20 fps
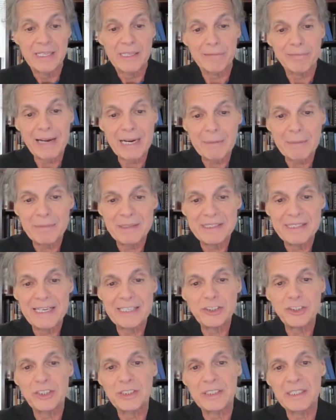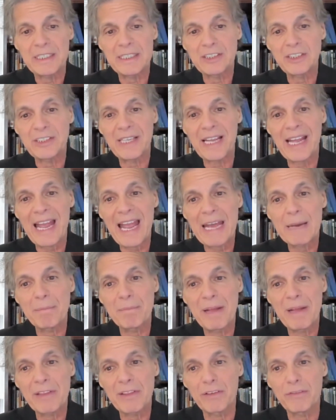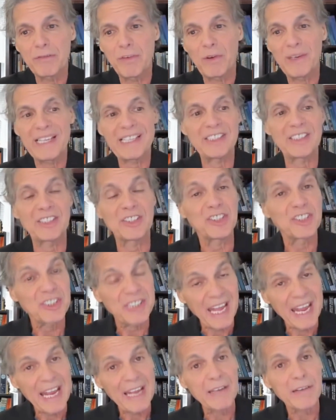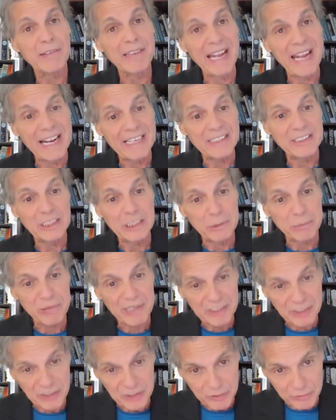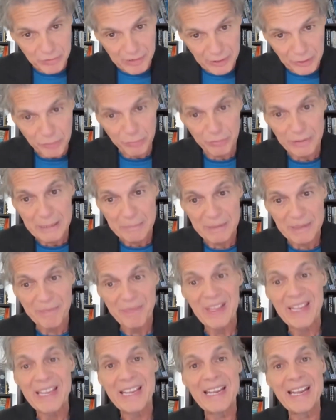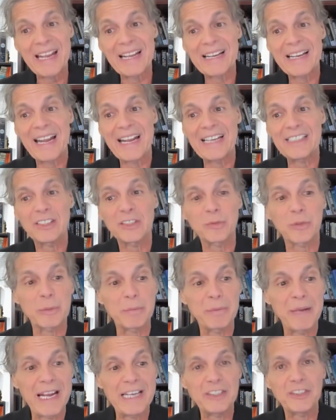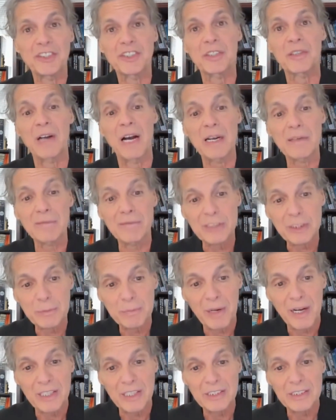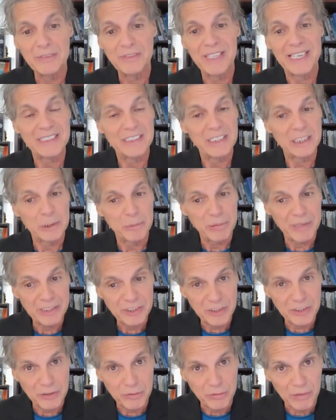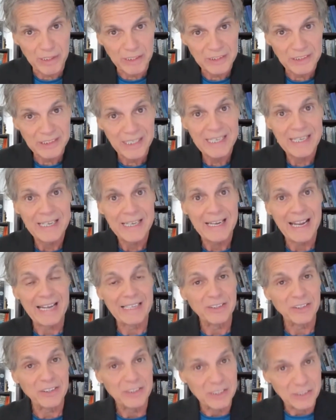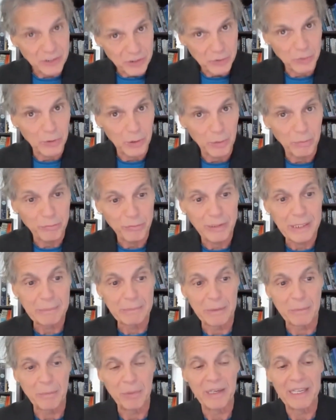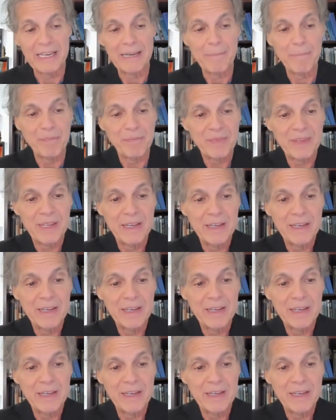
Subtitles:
The recommendation is to add methylfolate to standard antidepressant drug treatment in cases where patients are unresponsive to antidepressant drugs as the sole treatment plan.